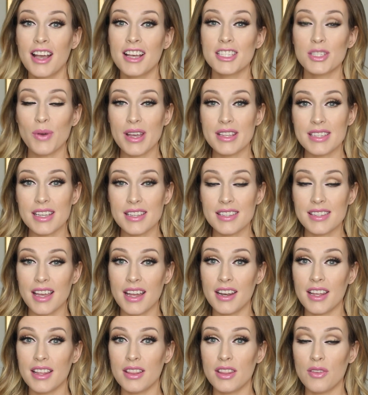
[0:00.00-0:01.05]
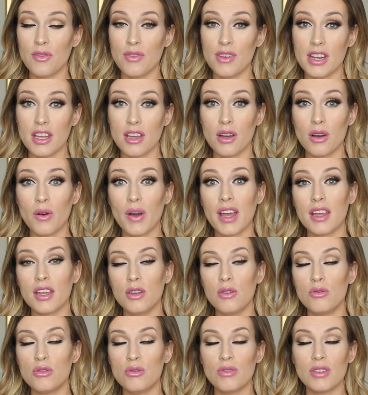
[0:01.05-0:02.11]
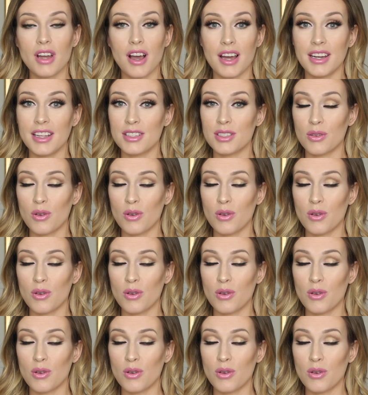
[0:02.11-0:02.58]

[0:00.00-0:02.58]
So as I said in the video, you do not need